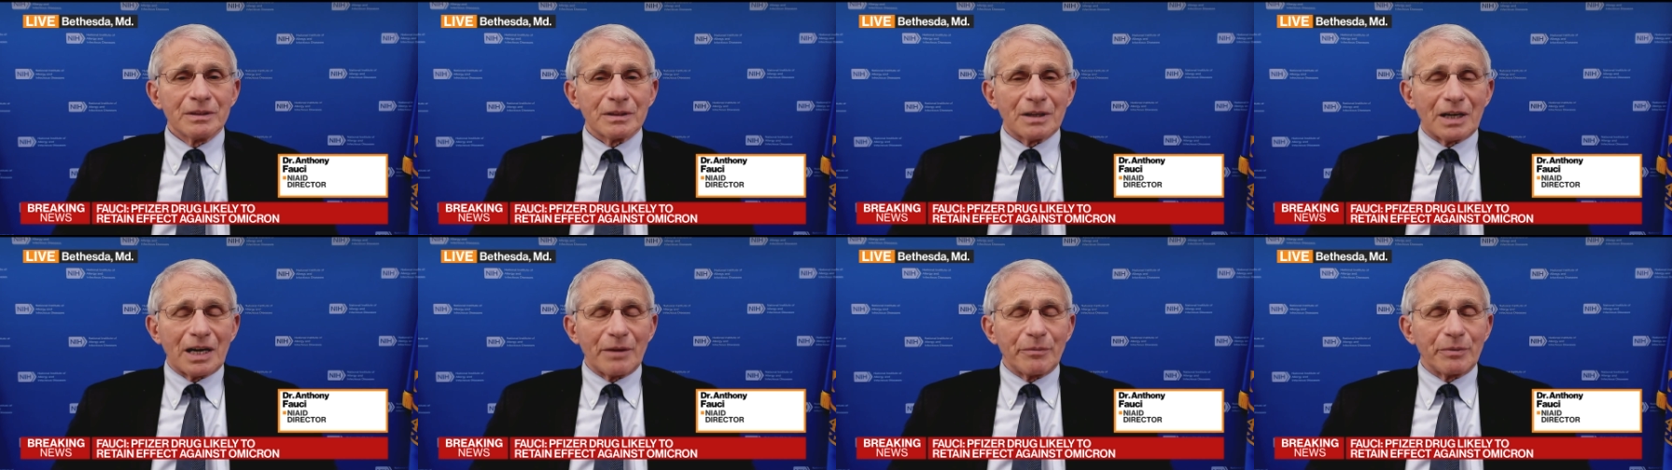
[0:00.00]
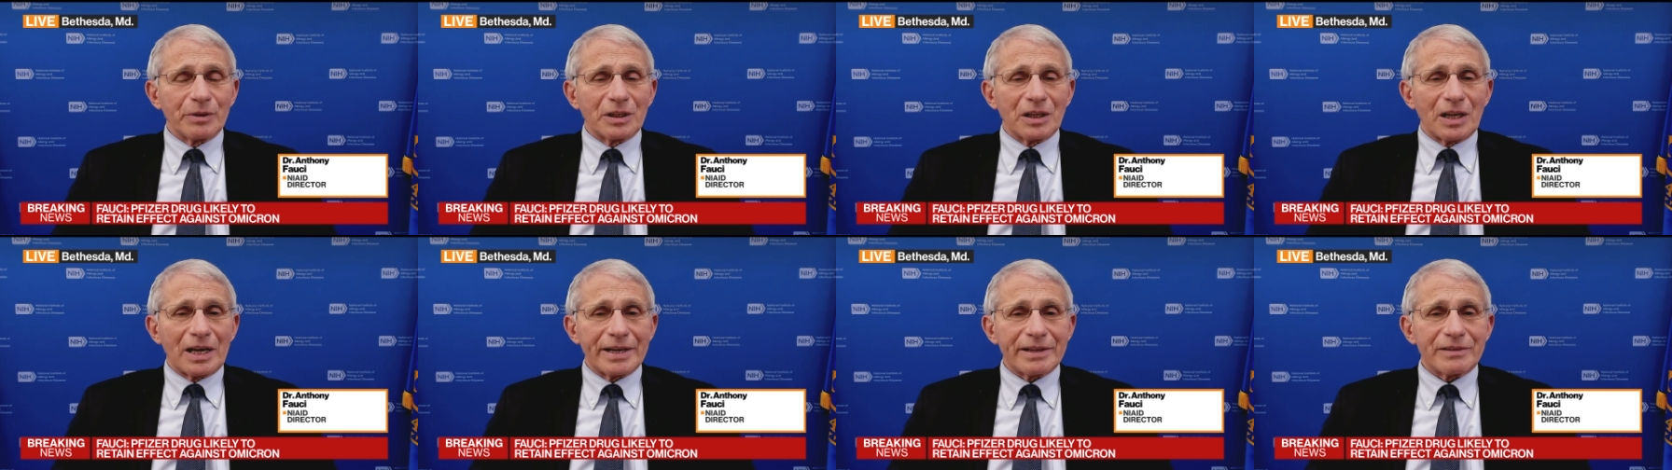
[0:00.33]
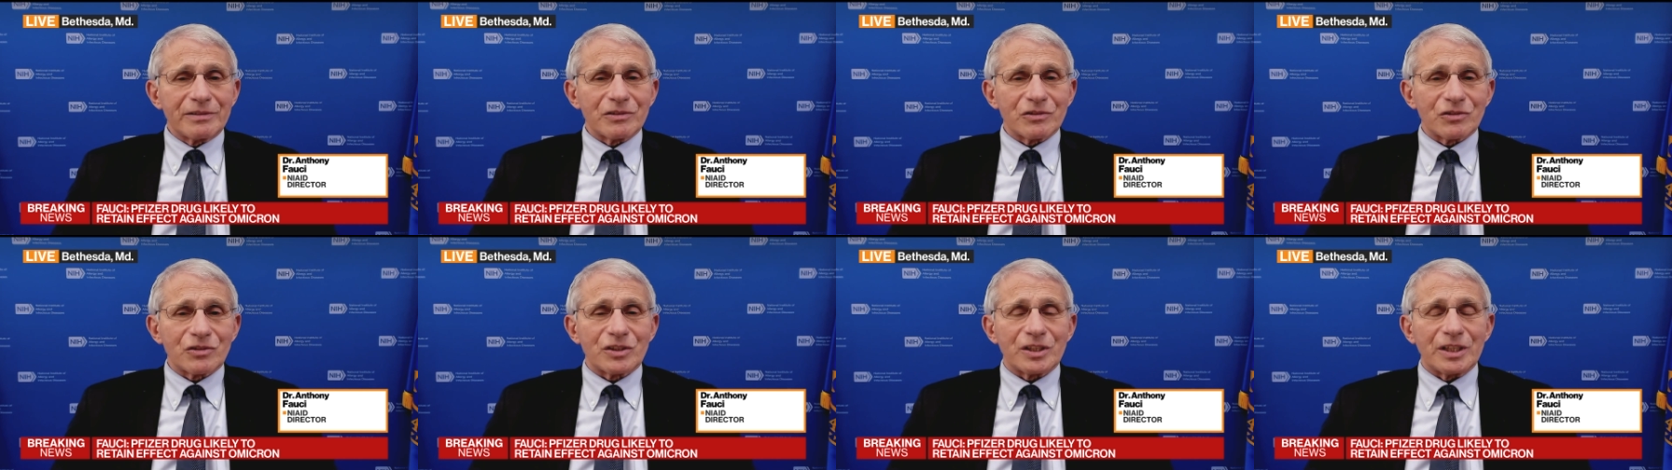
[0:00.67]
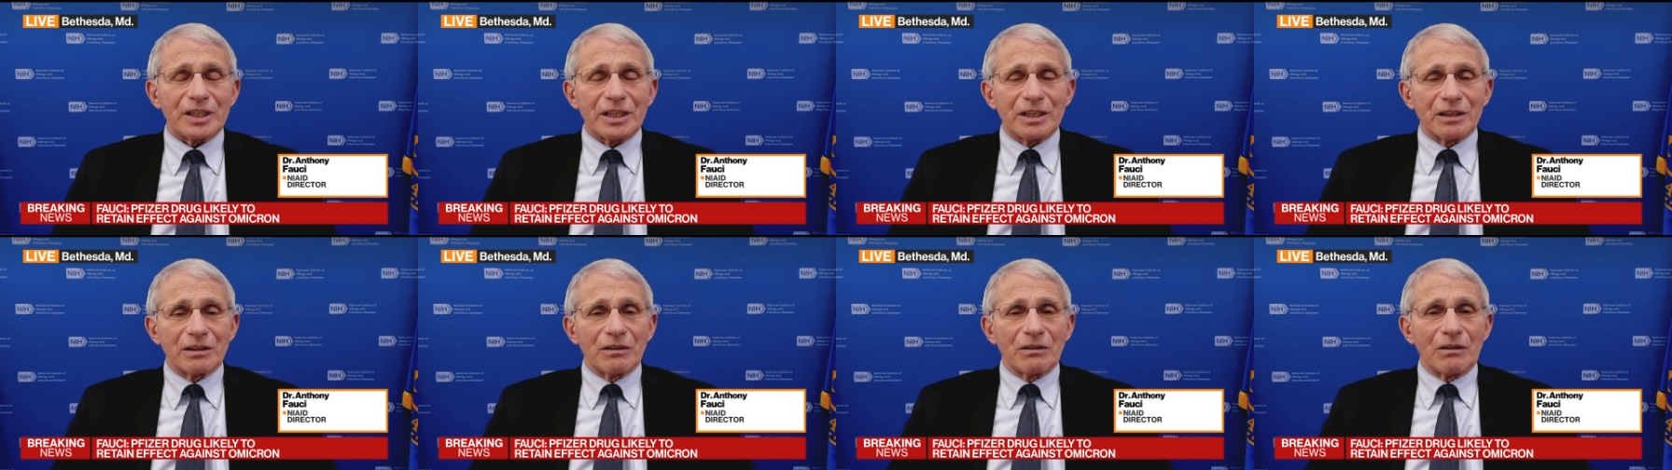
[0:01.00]
I would like to
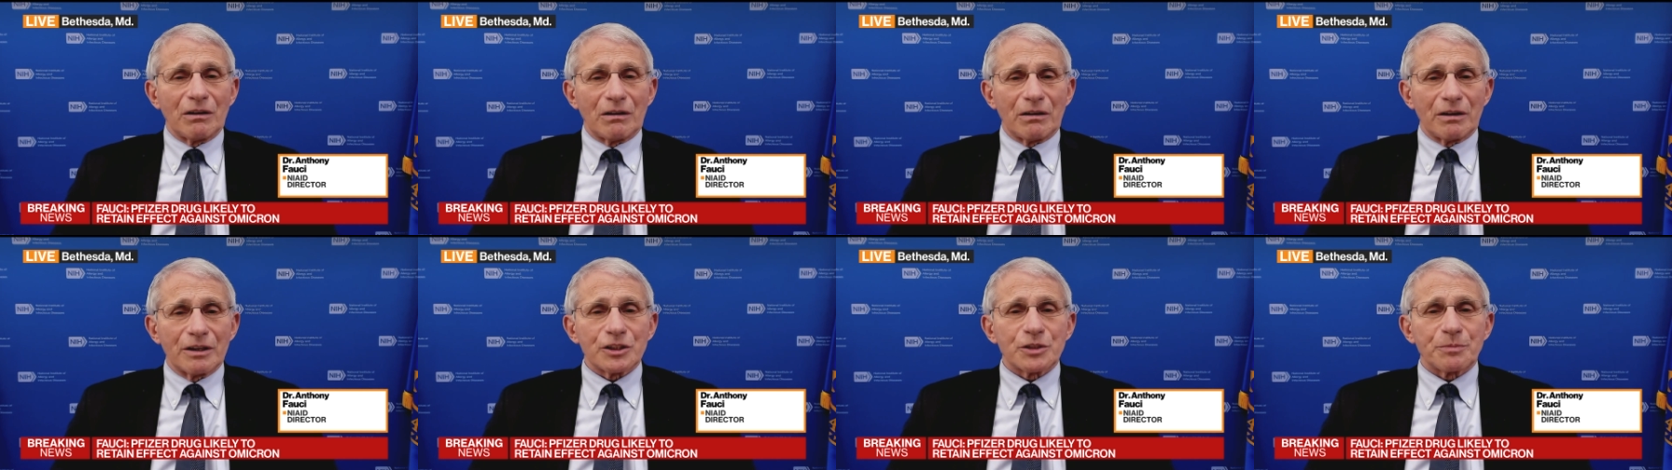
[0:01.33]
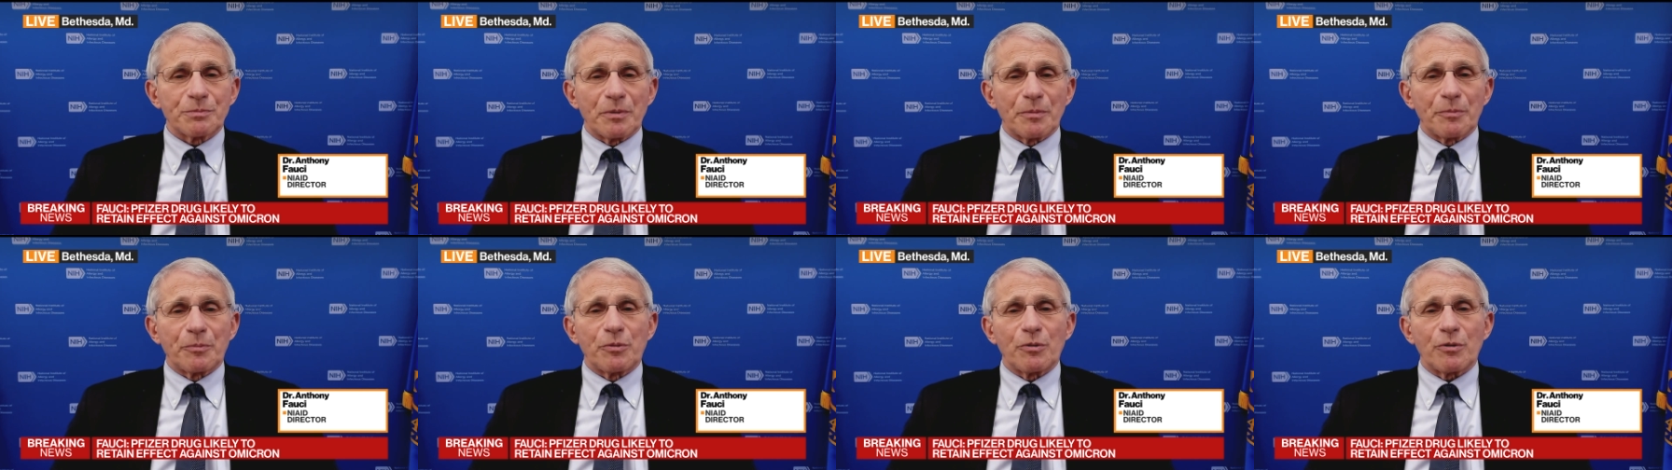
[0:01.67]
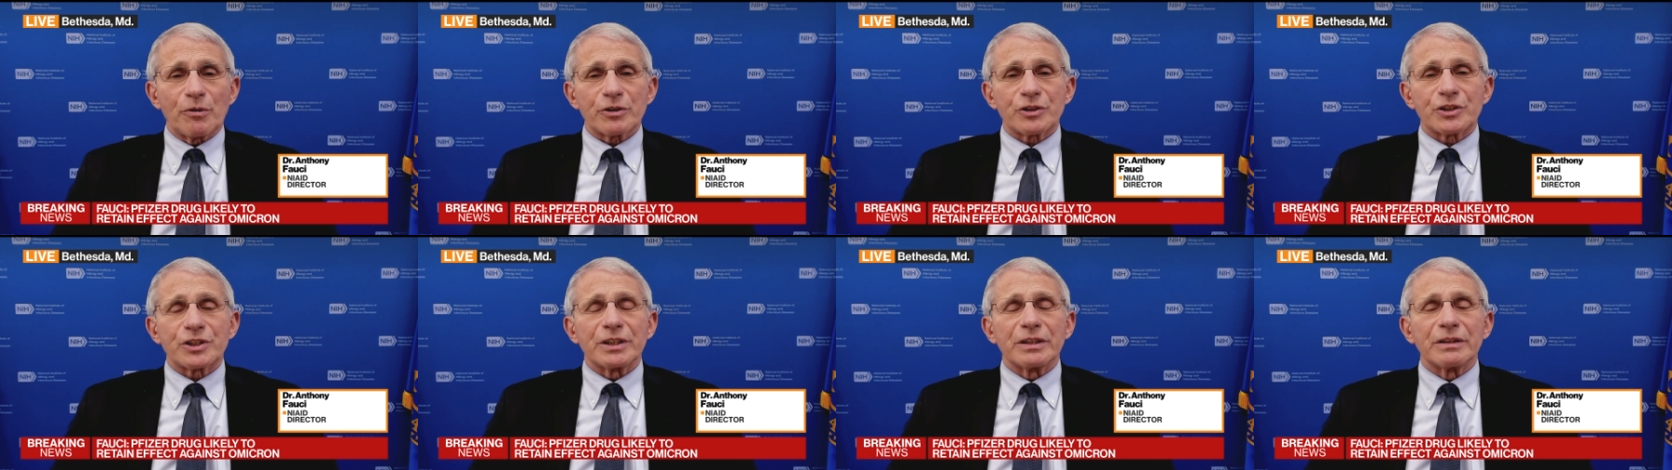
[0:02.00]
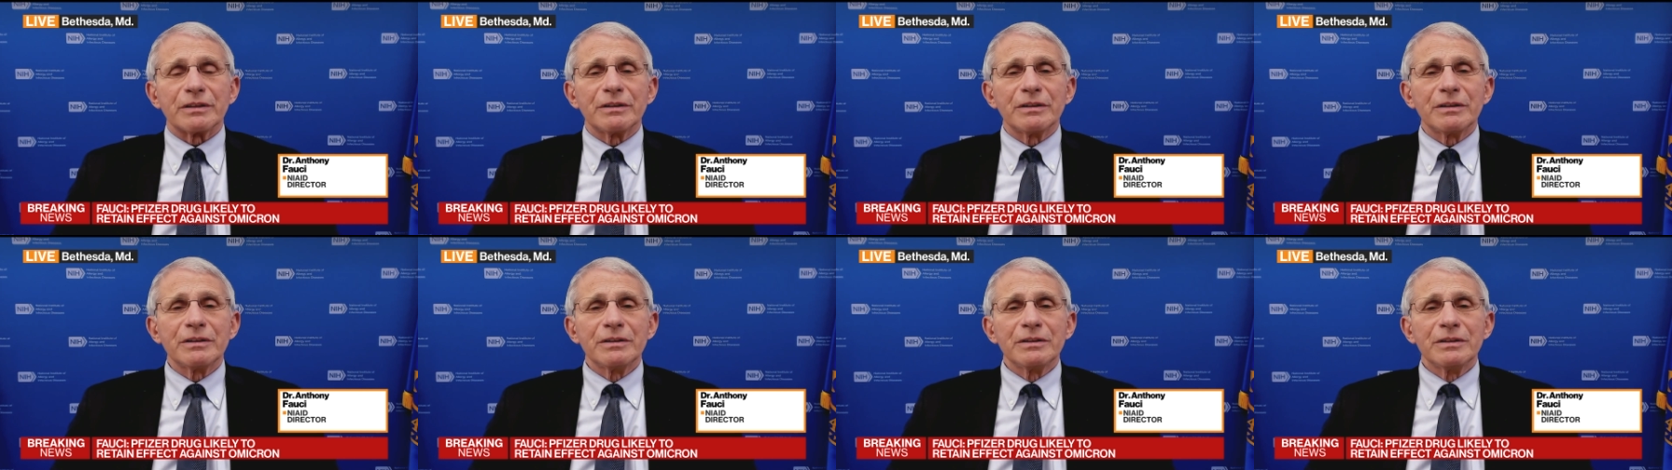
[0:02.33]
see a large
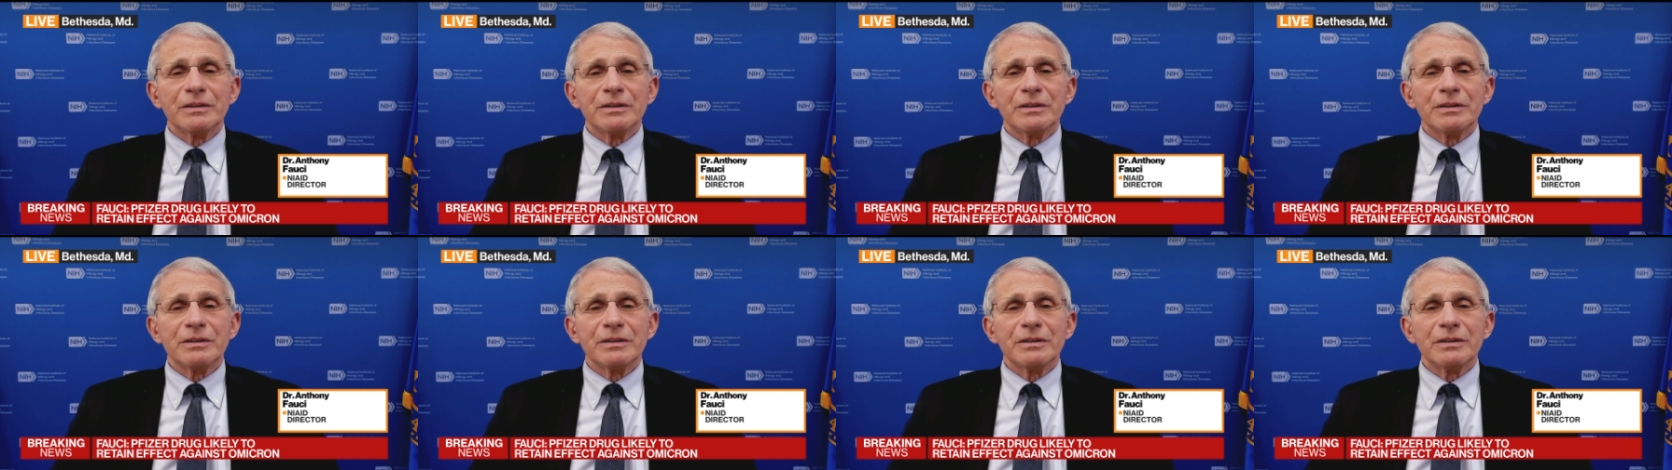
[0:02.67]
proportion